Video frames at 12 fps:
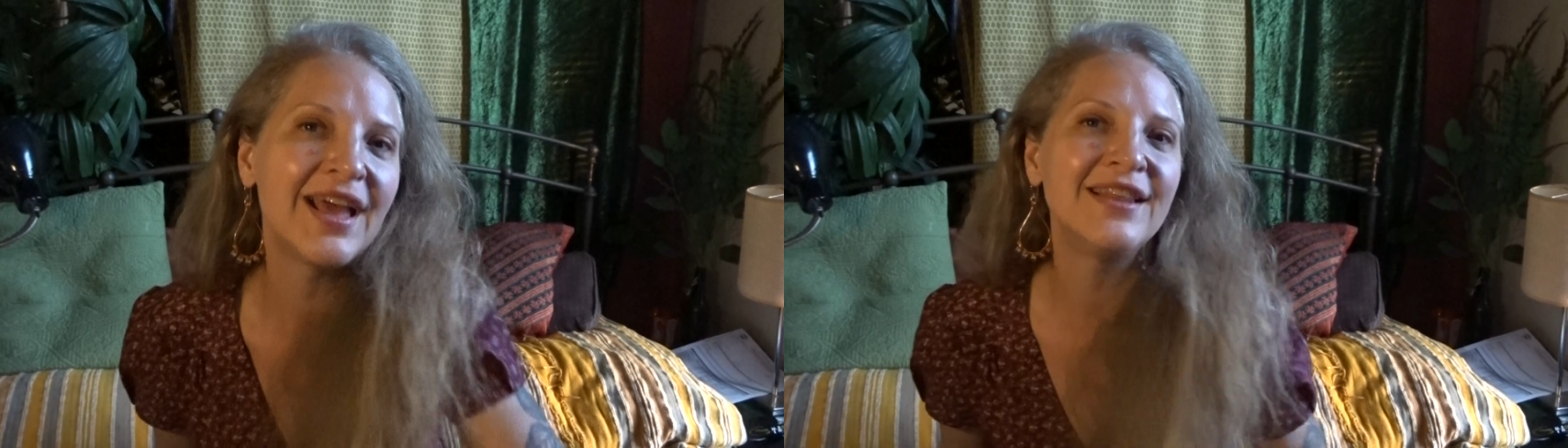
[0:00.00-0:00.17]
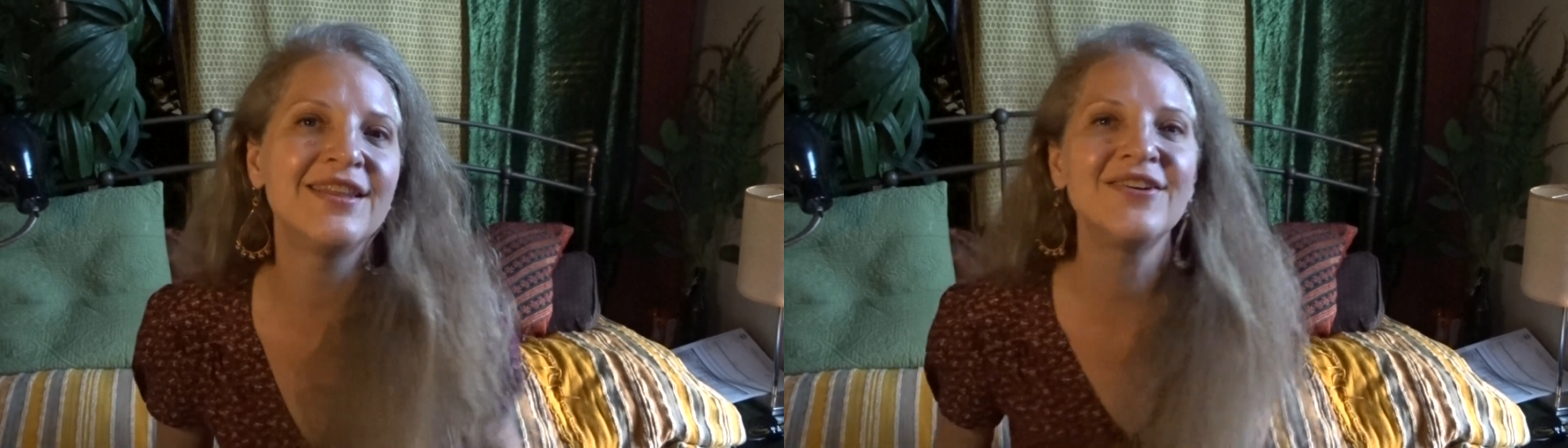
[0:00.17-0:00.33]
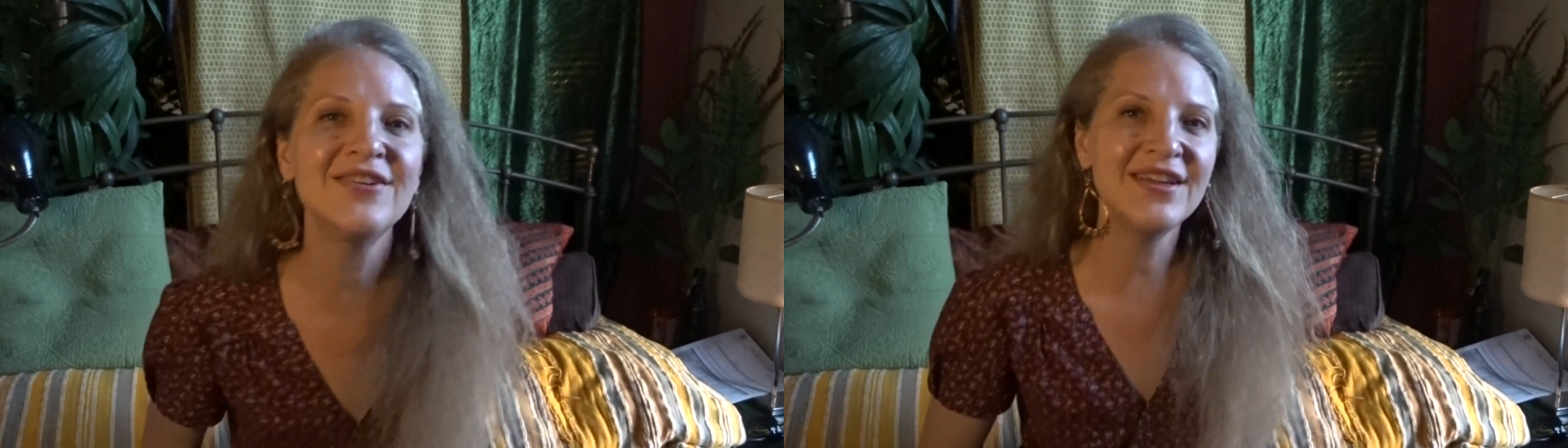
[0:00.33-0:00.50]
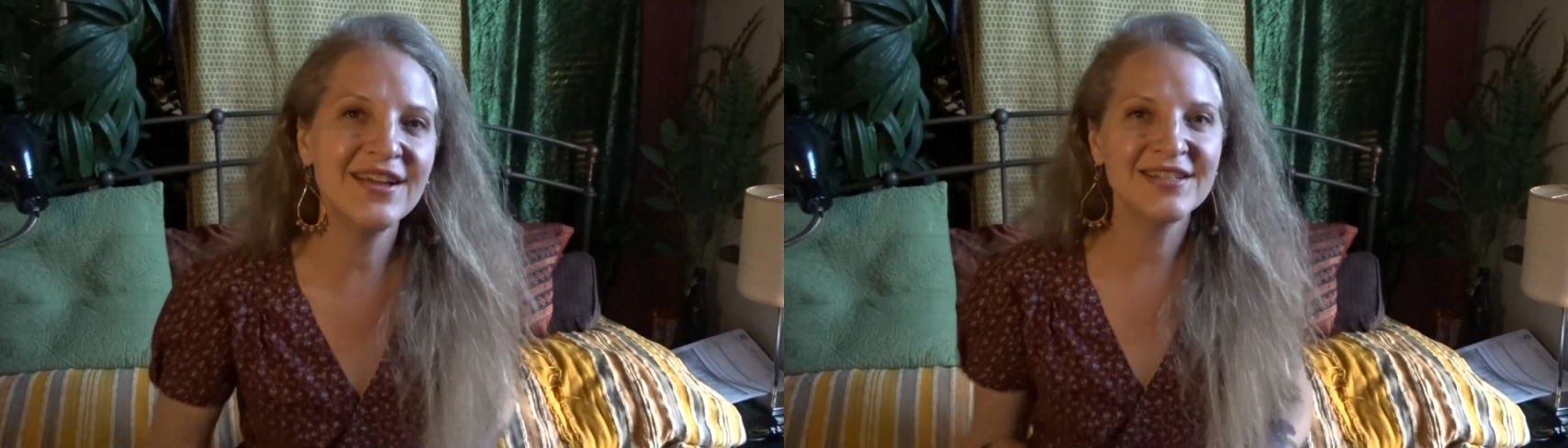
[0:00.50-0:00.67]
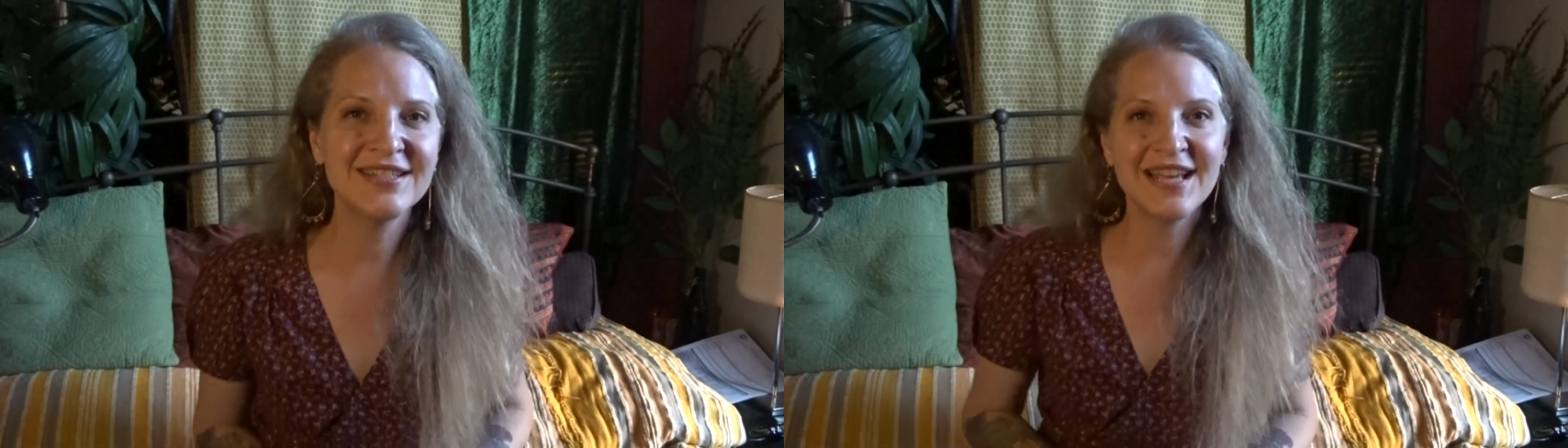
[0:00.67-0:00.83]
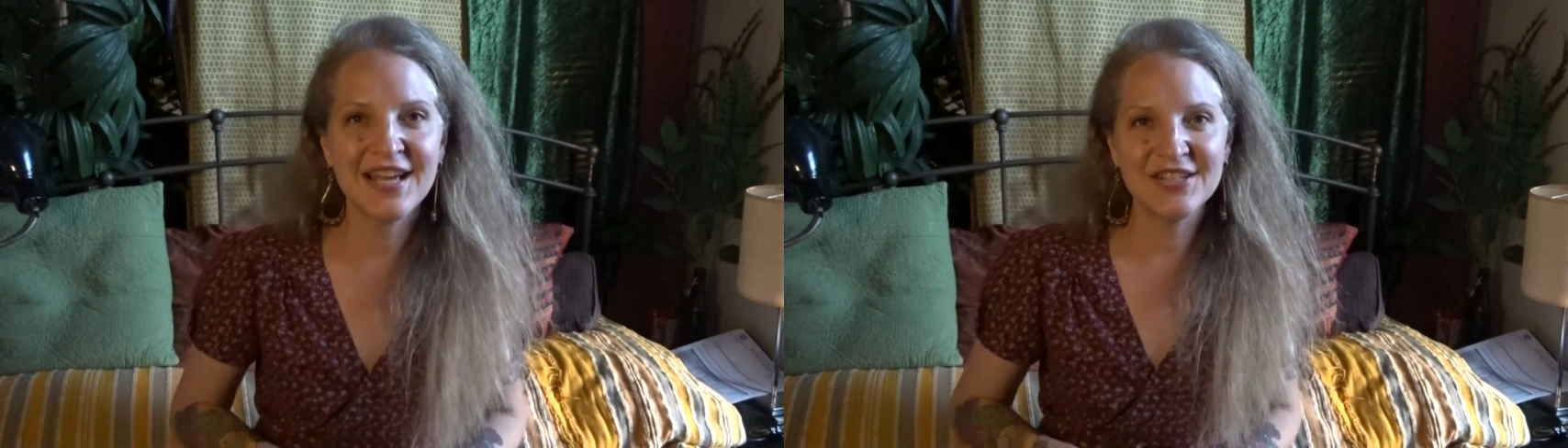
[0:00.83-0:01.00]
Hello there,
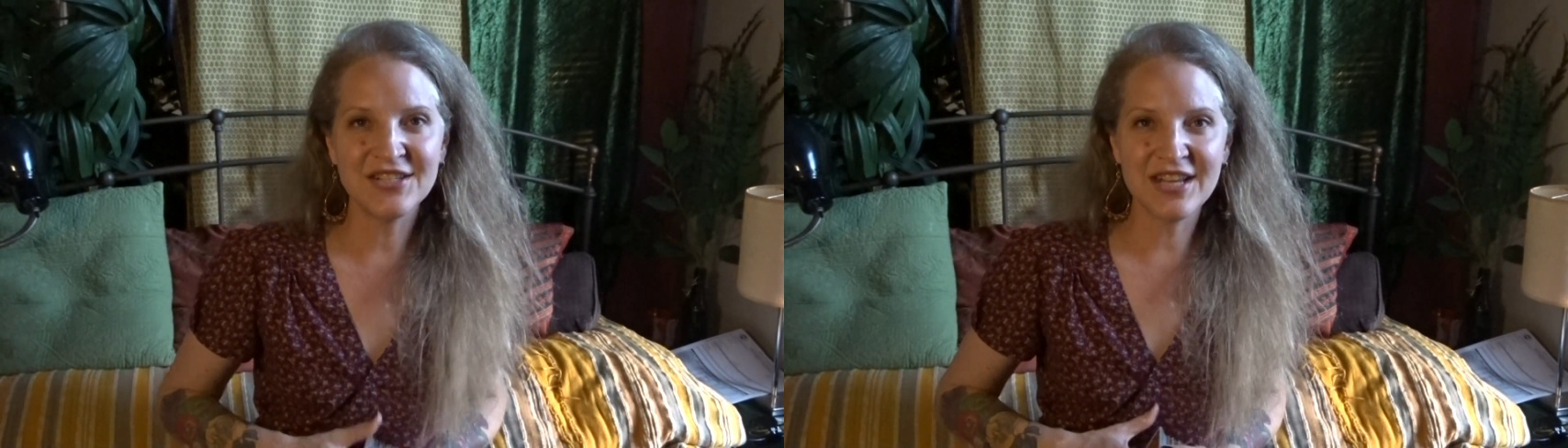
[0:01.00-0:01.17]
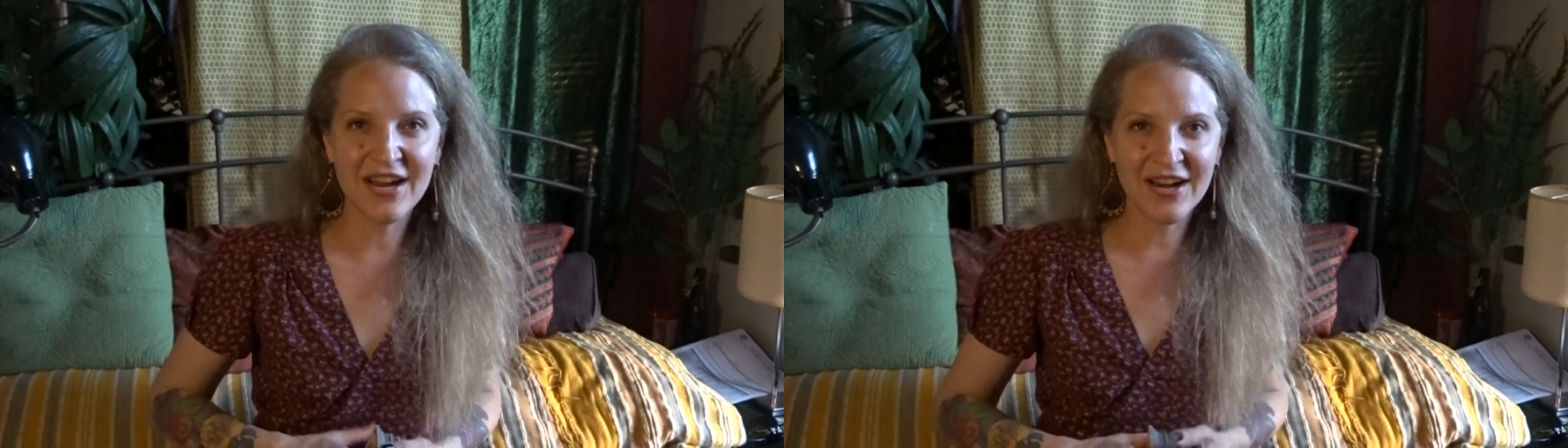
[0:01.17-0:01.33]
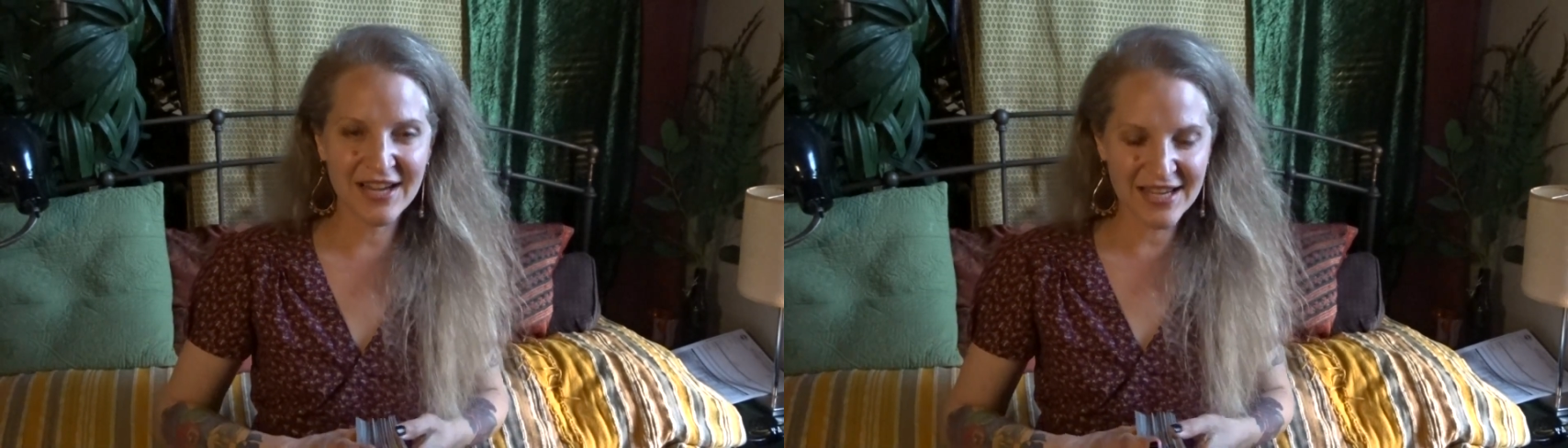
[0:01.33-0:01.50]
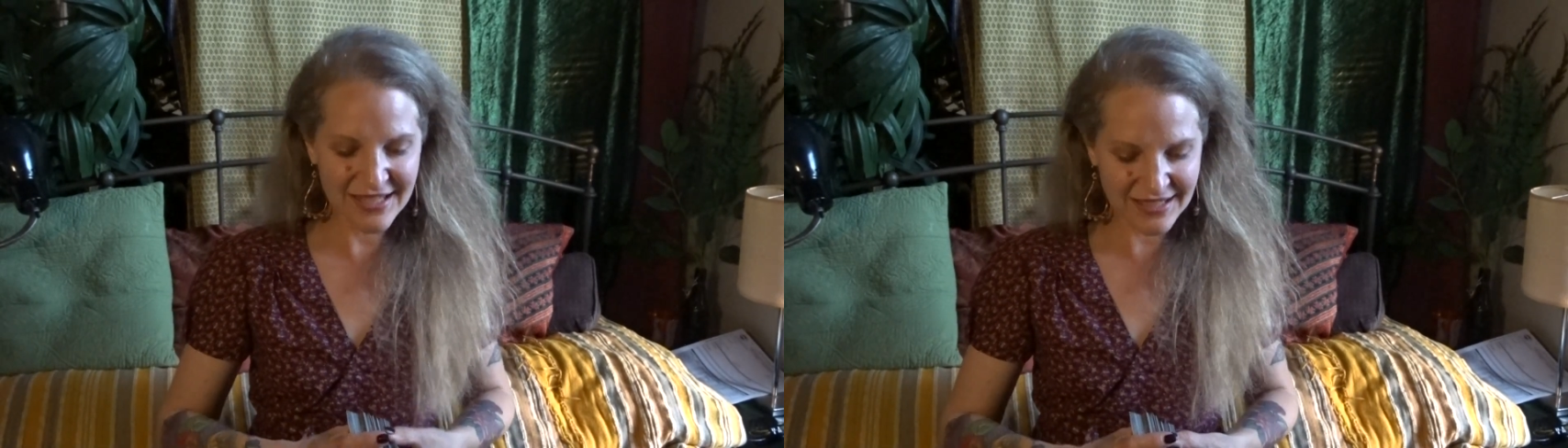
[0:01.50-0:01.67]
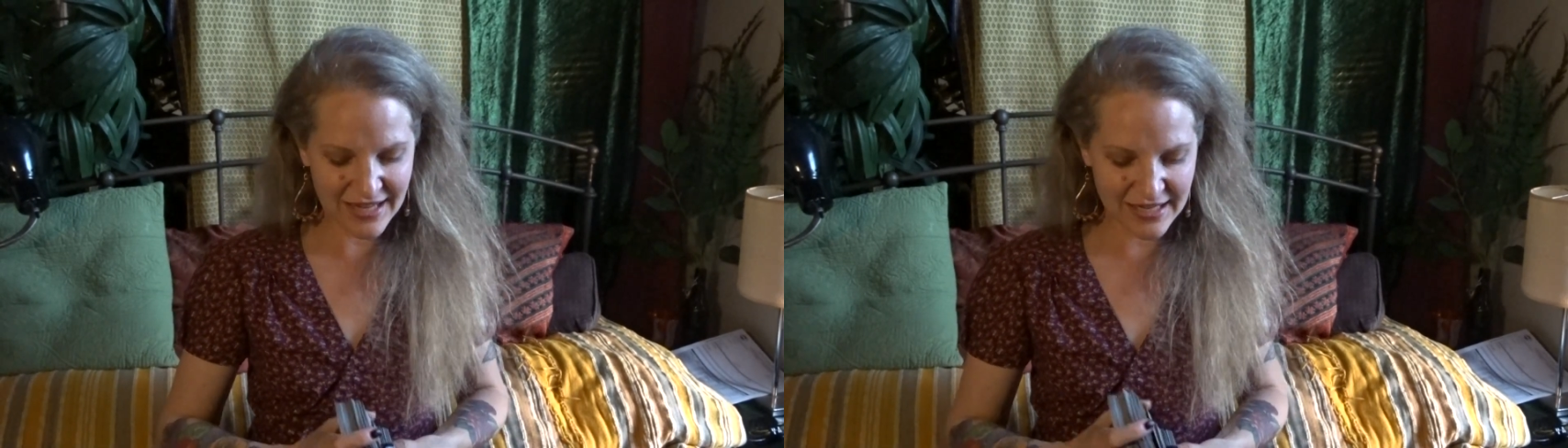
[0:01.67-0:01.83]
Sagittarius.